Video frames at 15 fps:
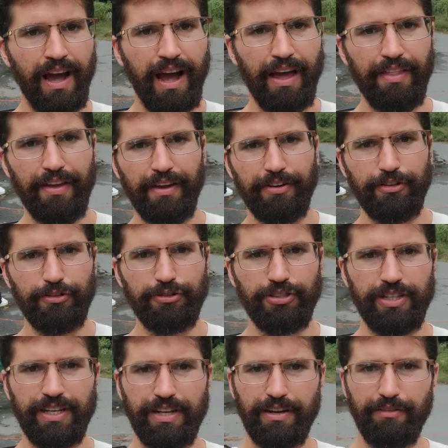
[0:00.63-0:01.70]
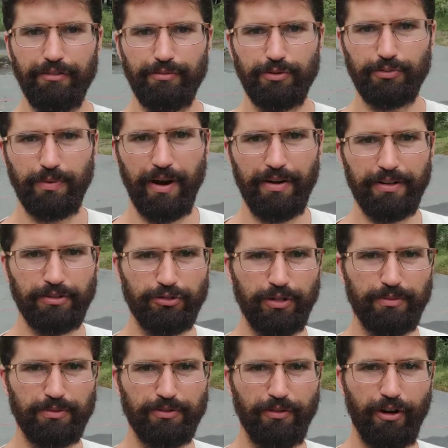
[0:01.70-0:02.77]
Hi there, Eugene here from Sprouting
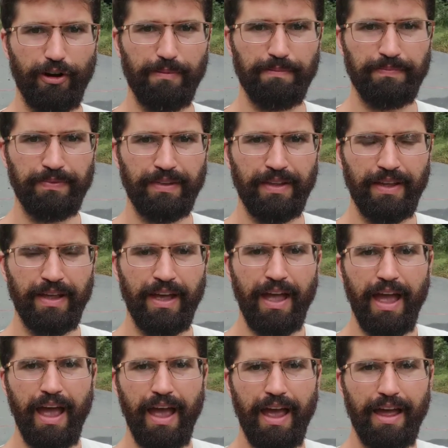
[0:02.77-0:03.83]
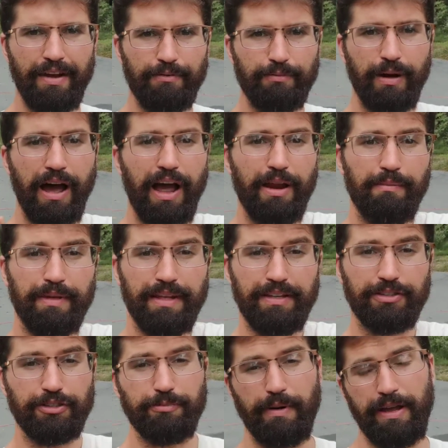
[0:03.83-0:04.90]
Dreams Farm, and behind me
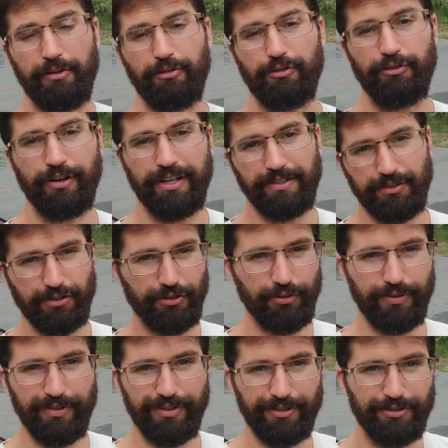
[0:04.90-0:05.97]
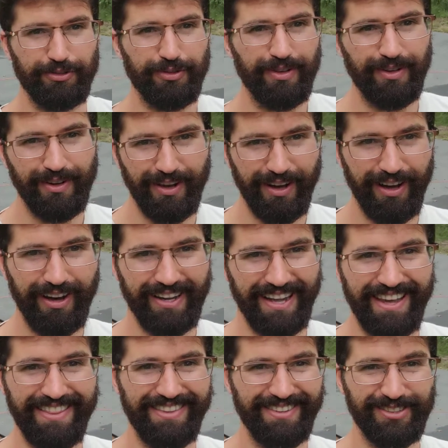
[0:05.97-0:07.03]
is the microgreens doing this
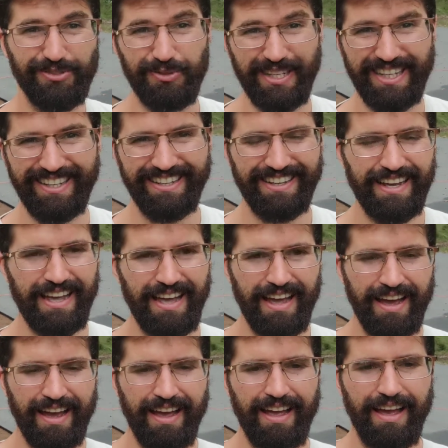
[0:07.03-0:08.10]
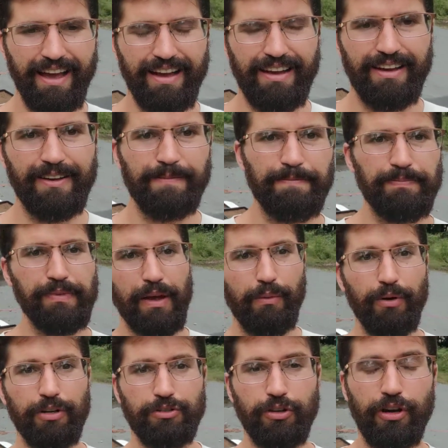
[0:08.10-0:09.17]
again this week. I
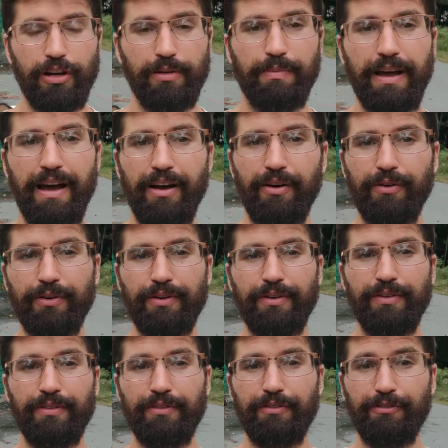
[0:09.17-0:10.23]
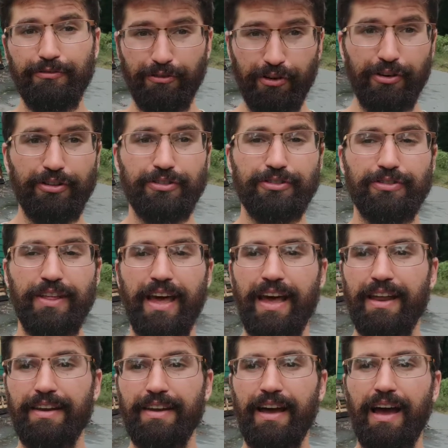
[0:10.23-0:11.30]
want to talk about first
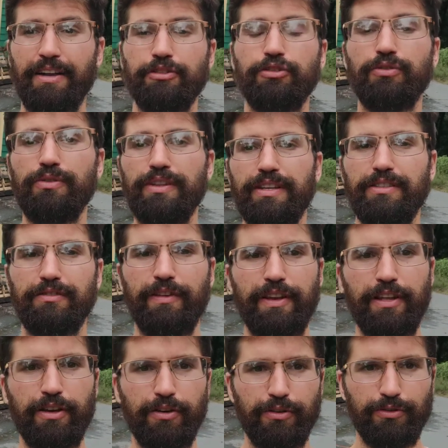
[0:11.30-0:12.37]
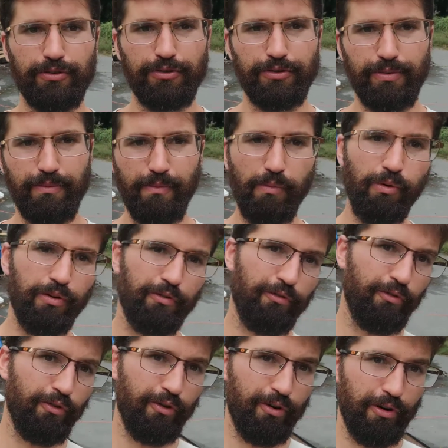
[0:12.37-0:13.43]
that I do these videos more
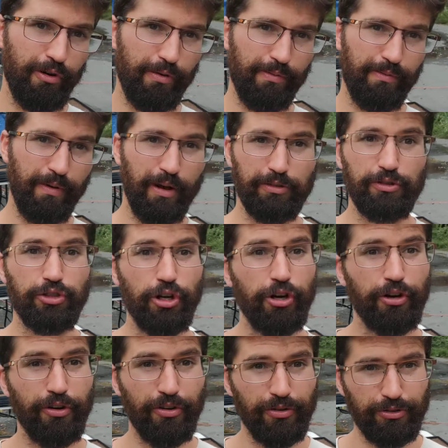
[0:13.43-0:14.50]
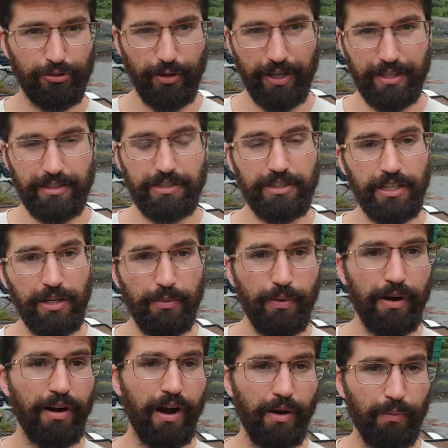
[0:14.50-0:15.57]
for a journal so I can see
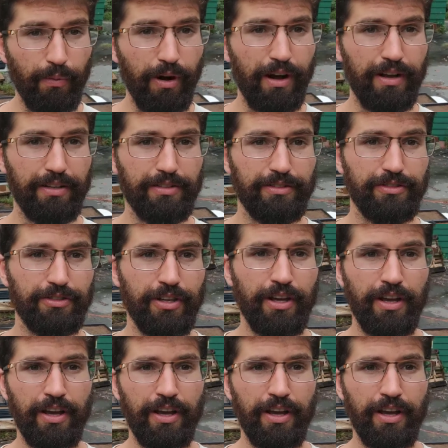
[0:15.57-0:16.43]
where I was